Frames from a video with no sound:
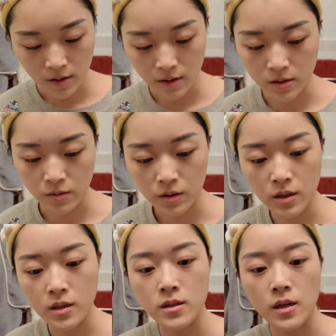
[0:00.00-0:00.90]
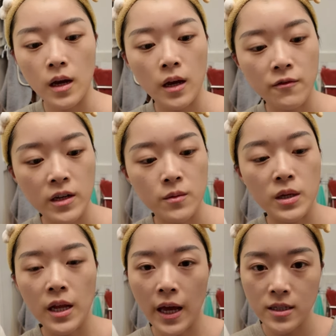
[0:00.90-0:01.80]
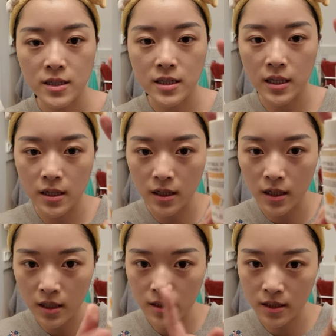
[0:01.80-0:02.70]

This one is a vitamin A, C, and E